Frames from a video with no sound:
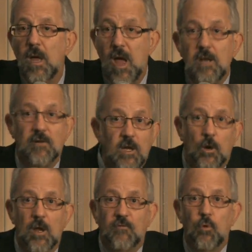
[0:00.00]
and,
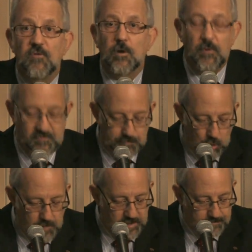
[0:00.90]
of course, increase
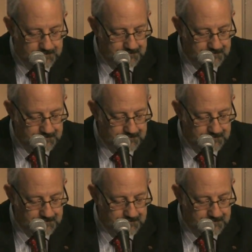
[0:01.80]
employment.